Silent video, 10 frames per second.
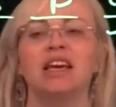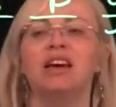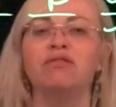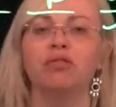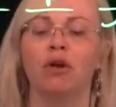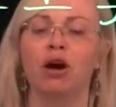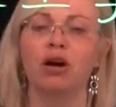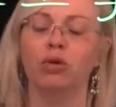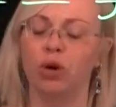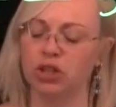it for our
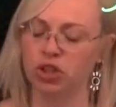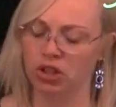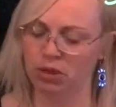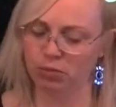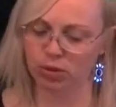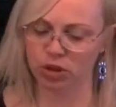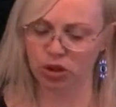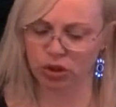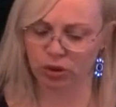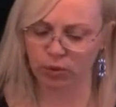question number
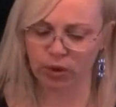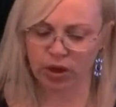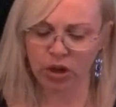2.